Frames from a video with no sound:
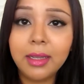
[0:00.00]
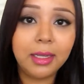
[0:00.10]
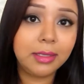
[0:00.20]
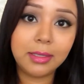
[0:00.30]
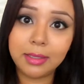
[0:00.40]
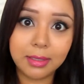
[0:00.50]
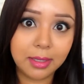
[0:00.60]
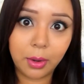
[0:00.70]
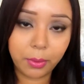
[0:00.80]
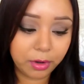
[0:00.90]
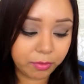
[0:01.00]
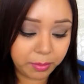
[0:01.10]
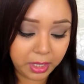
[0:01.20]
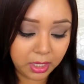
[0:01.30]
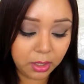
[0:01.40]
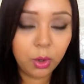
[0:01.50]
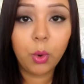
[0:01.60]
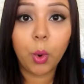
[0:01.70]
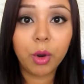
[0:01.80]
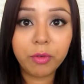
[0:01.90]
It just does not work for me,
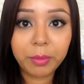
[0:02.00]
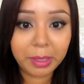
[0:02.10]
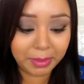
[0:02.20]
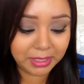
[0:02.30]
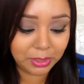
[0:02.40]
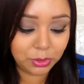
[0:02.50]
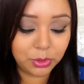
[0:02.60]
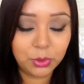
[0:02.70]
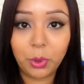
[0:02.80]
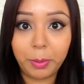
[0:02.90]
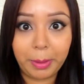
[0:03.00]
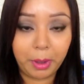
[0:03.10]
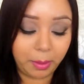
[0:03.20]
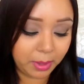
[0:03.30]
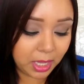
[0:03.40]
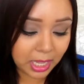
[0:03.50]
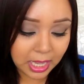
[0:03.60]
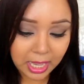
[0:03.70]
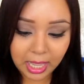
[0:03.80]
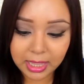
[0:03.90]
or for me and my sisters, or my mom.
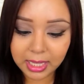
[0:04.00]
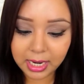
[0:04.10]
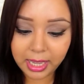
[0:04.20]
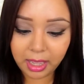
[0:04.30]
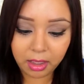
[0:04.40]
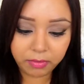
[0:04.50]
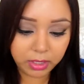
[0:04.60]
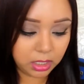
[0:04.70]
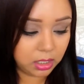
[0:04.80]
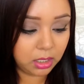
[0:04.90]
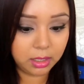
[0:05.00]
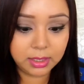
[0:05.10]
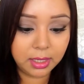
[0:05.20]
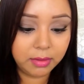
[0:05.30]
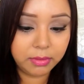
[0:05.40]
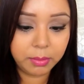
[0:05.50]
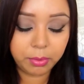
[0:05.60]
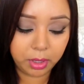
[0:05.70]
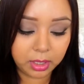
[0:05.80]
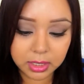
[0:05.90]
And then I have ton of lip
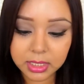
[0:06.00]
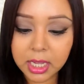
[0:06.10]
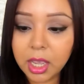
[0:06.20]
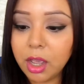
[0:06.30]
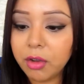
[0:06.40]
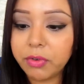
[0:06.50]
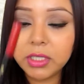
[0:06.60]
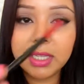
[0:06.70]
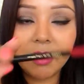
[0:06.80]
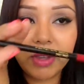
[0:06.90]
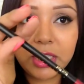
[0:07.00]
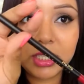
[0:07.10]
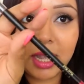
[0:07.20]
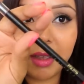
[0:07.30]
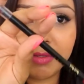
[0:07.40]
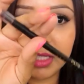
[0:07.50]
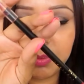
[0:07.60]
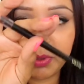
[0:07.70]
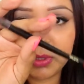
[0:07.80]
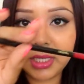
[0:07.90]
products. First off, I just have this
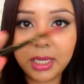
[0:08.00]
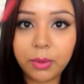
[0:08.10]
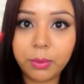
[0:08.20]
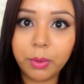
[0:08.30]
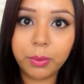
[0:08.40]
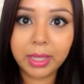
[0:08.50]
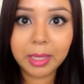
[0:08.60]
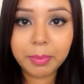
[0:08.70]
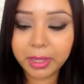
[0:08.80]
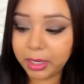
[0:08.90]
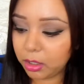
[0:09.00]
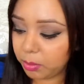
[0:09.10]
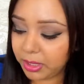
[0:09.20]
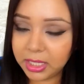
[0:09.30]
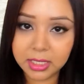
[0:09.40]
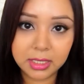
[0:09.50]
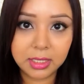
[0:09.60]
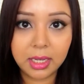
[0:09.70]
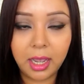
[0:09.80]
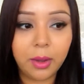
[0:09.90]
Beautique Real Red Lip Liner because
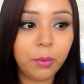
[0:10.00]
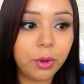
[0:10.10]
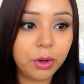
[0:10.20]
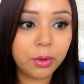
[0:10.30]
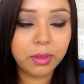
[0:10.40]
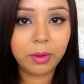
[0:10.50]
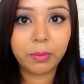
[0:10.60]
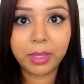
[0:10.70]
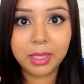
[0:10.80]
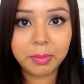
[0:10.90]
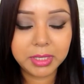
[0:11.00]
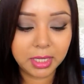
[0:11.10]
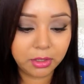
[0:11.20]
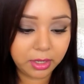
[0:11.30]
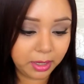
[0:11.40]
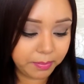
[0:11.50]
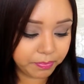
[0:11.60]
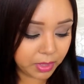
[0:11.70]
I wore like red lips the other day.